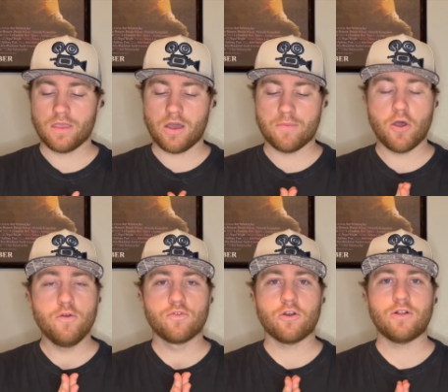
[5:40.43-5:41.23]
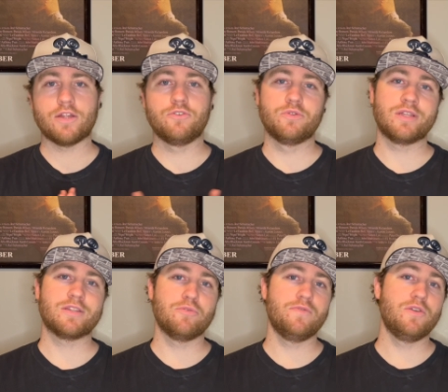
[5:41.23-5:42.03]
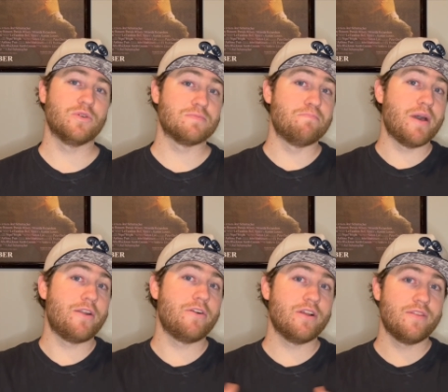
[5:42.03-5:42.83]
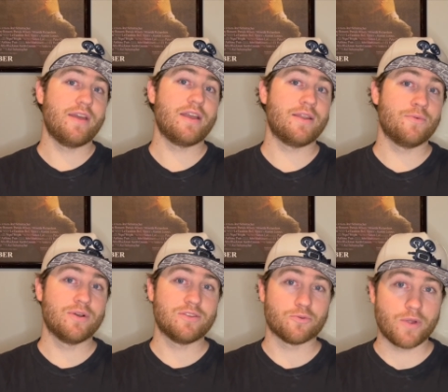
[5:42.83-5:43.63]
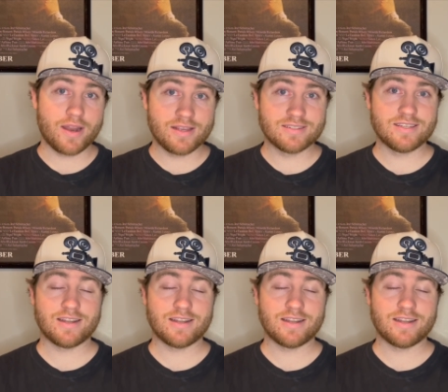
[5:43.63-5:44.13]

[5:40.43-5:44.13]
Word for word: Um, overall, I do think the movie was better than what the ratings did. I